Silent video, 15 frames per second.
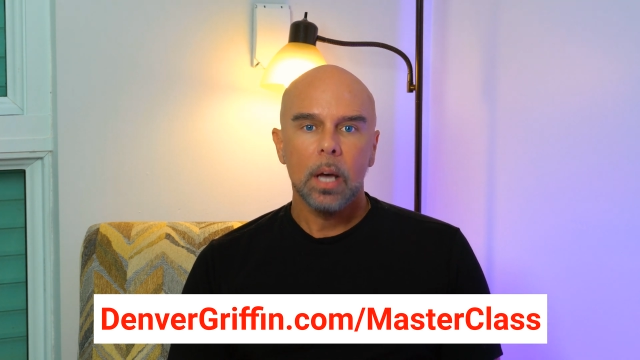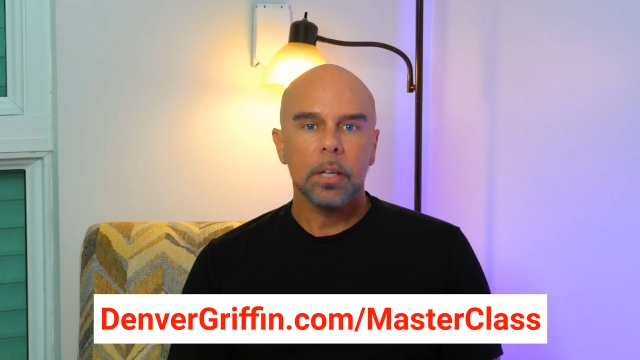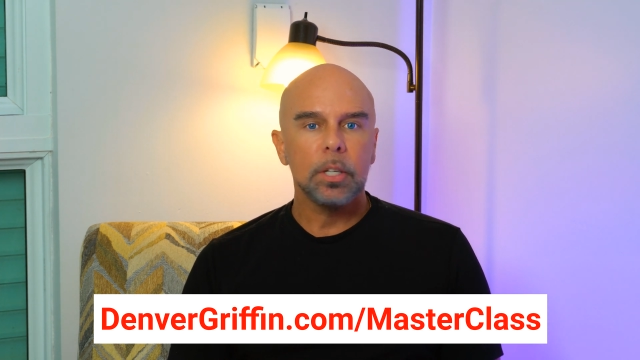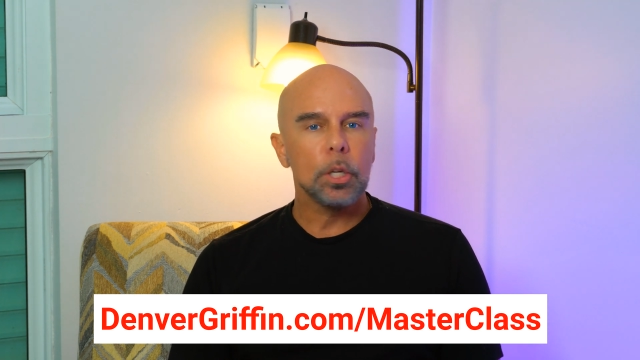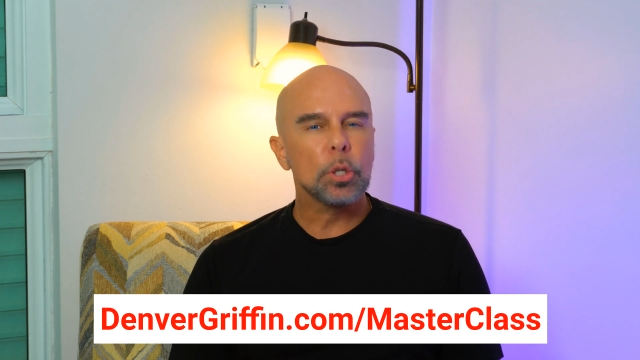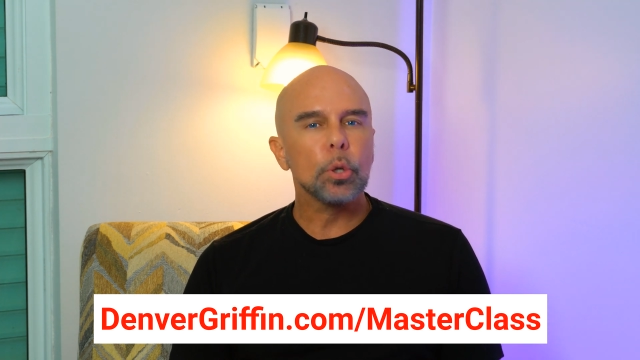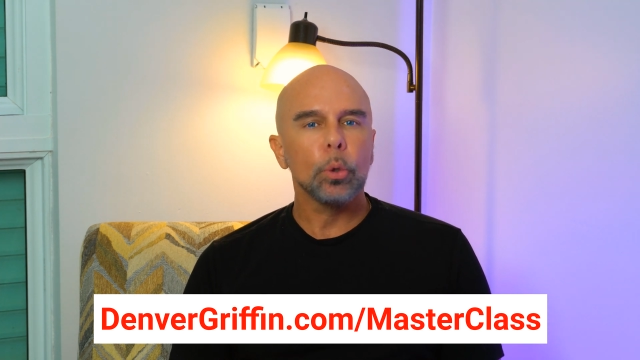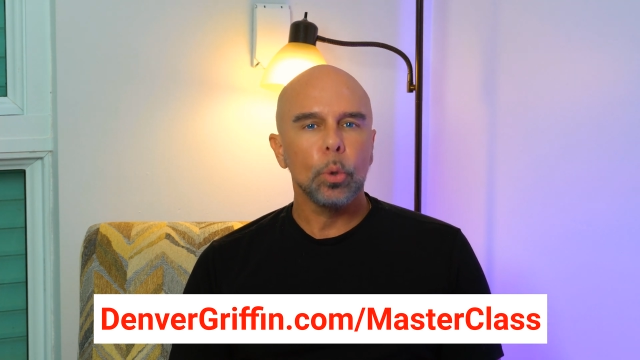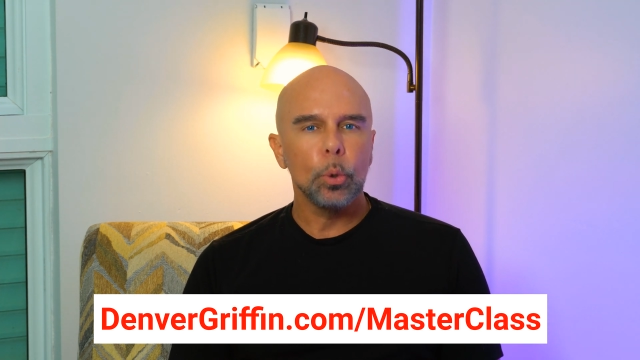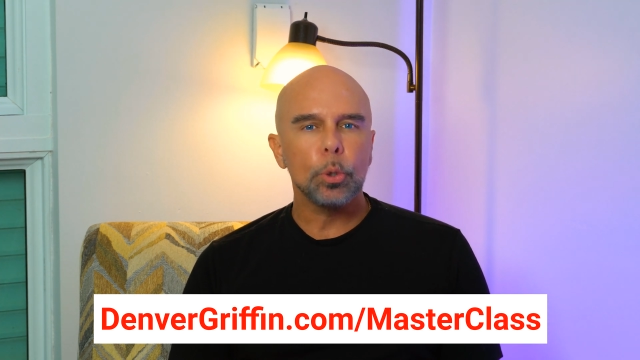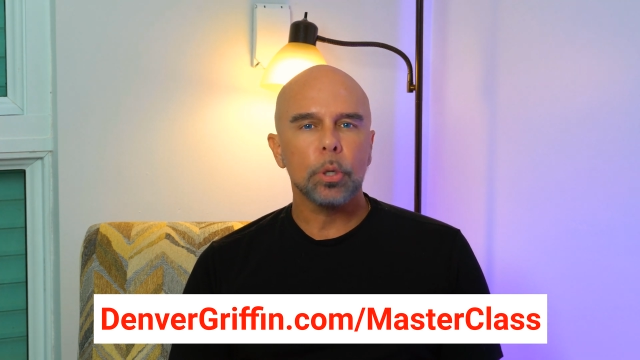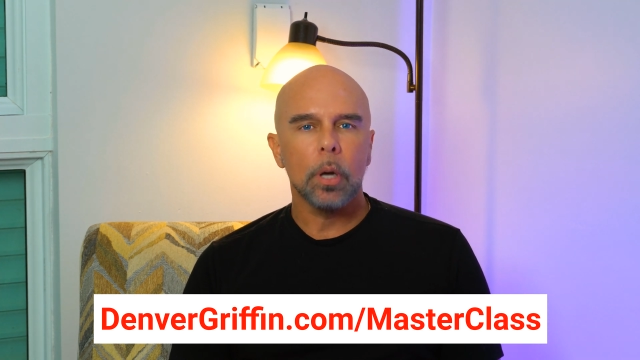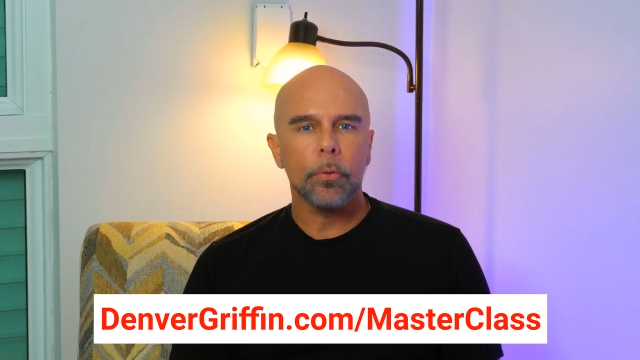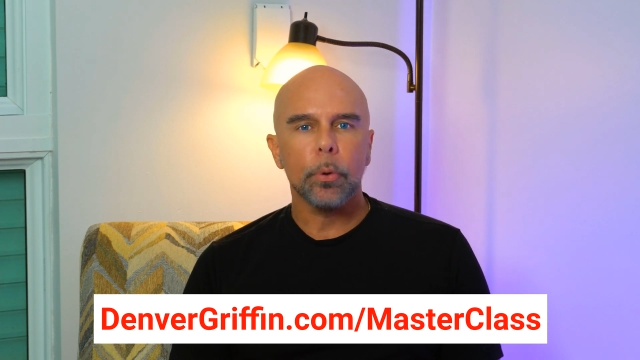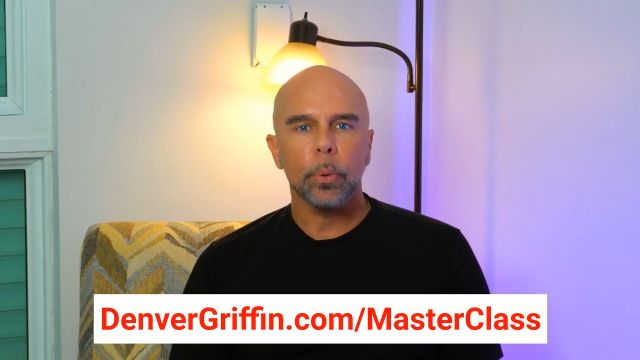
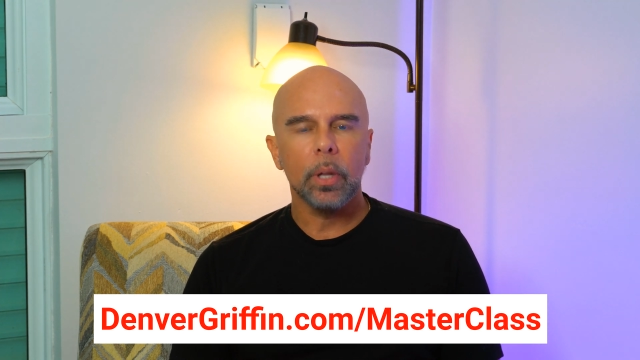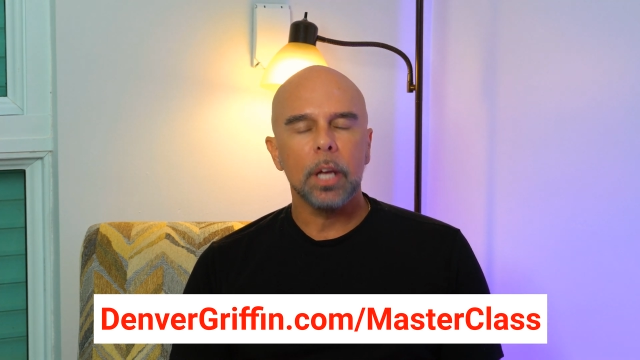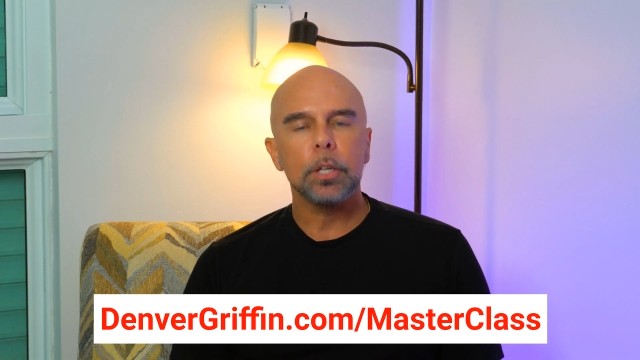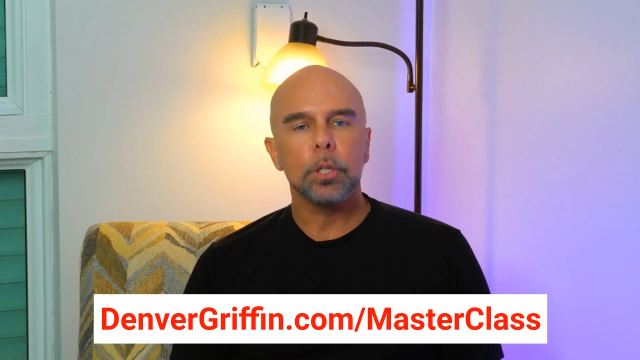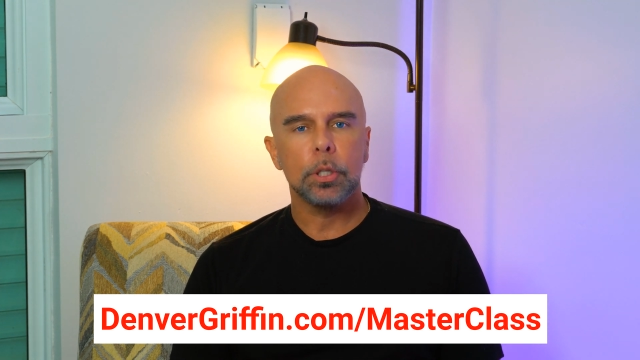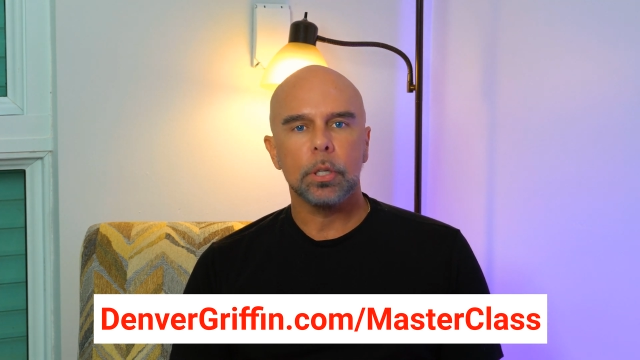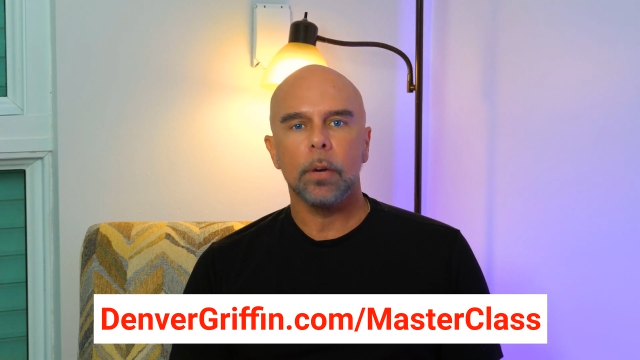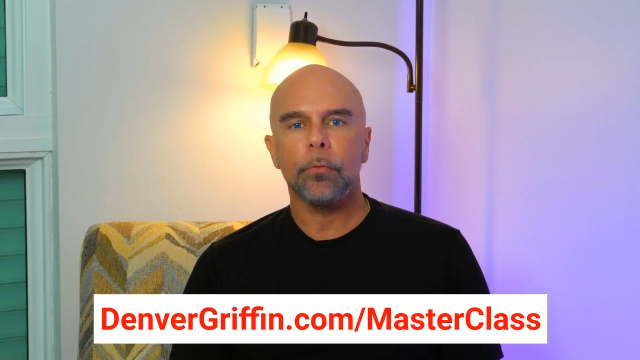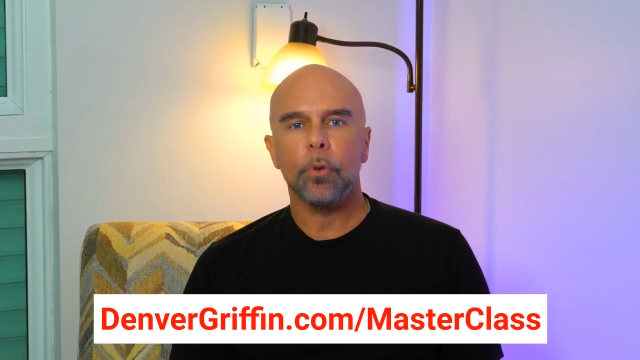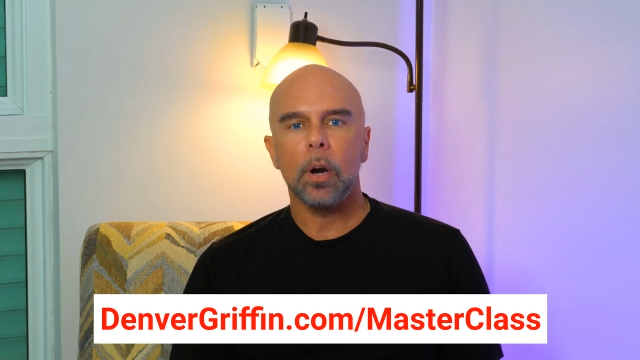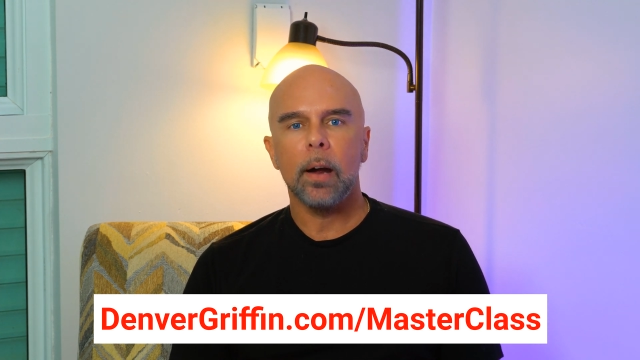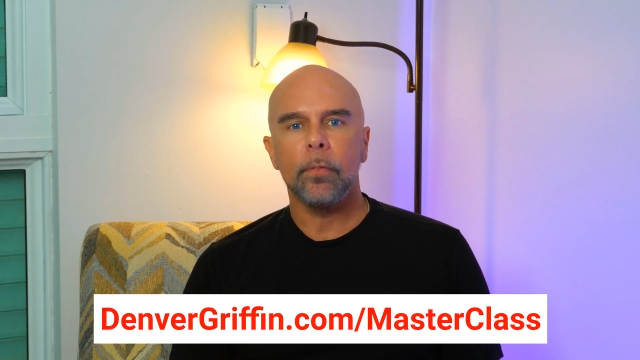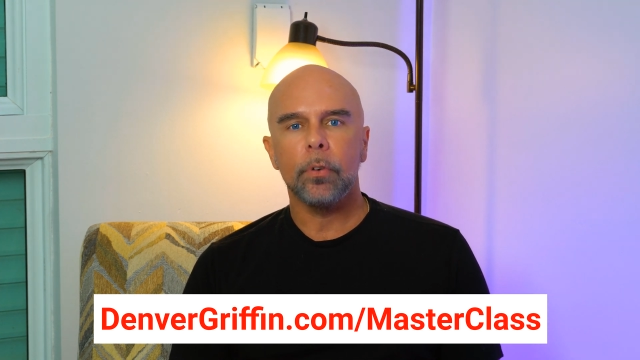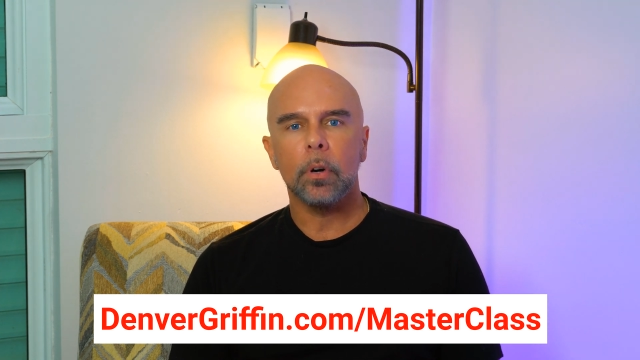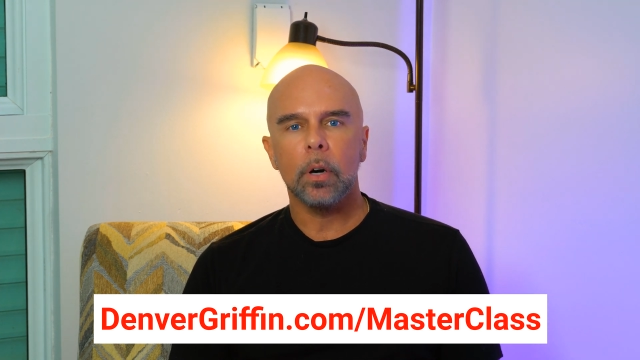dissolution of the relationship
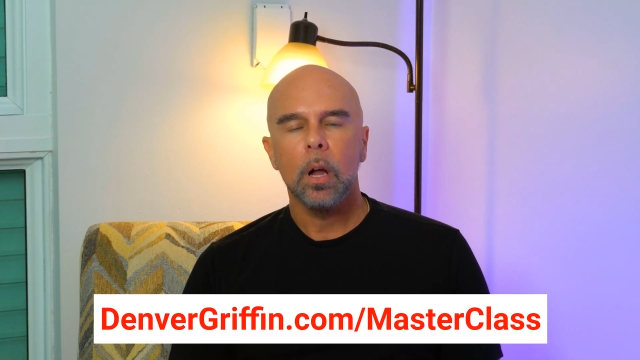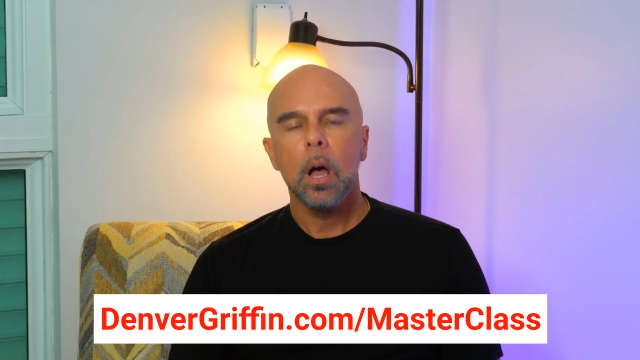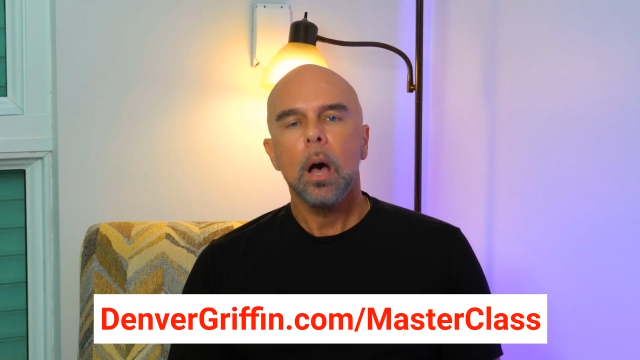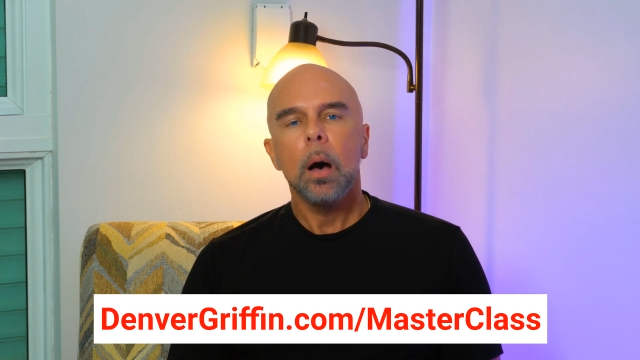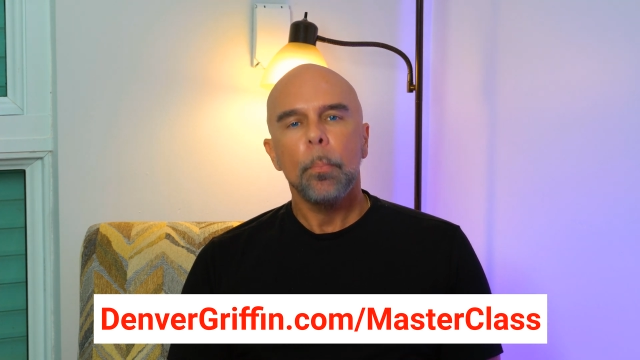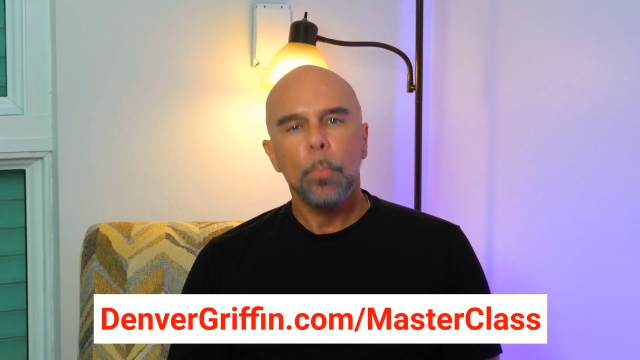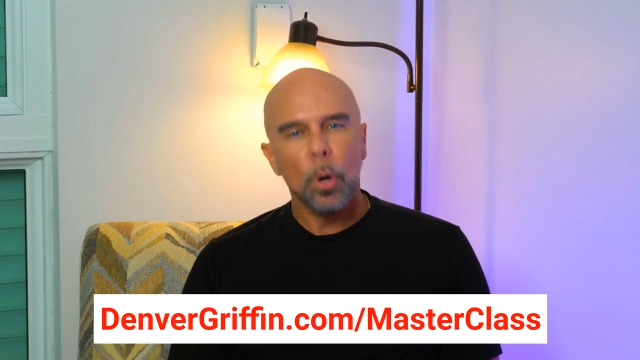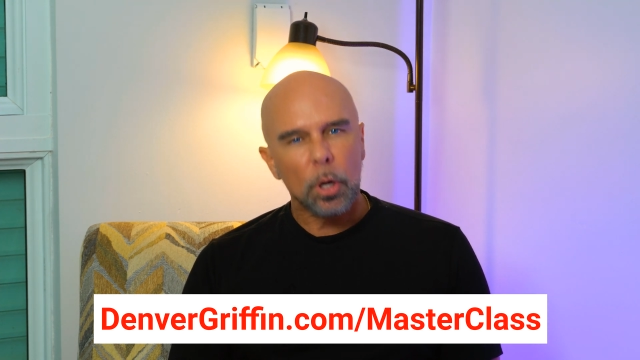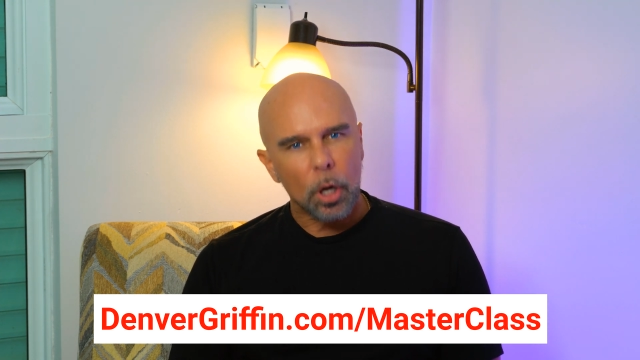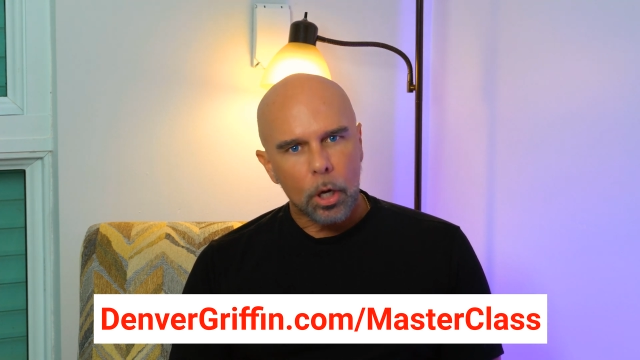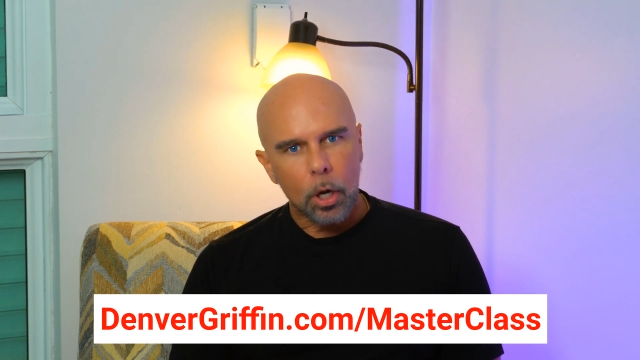forever, book a